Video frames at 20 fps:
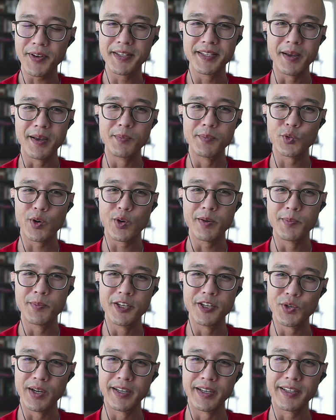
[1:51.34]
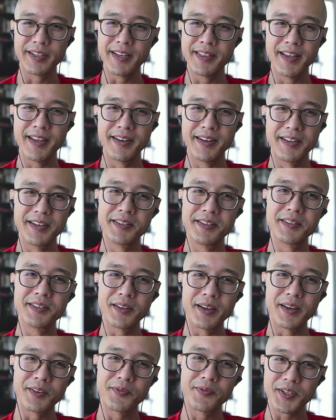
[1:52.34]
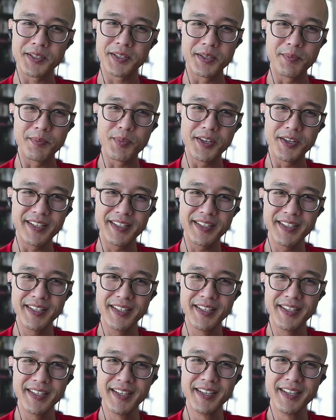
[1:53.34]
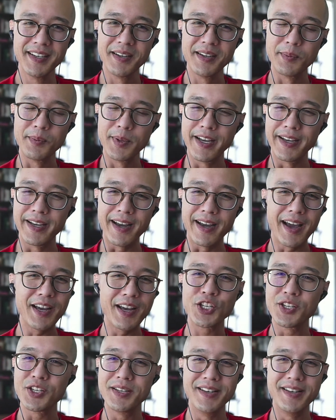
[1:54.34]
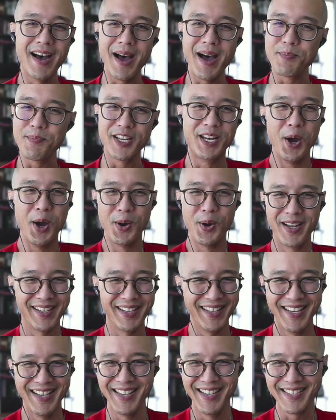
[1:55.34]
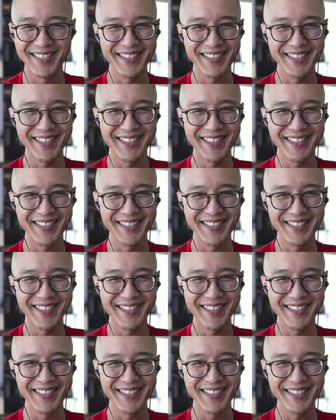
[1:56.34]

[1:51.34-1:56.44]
times where I've been drunk and then needed to like fix something. Like, I should not be doing this.